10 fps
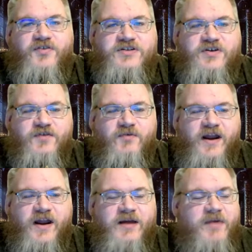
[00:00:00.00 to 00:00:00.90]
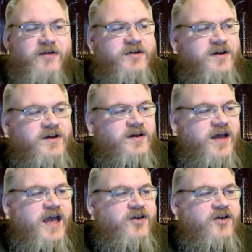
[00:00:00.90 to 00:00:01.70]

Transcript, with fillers: And so if you're writing about, hey,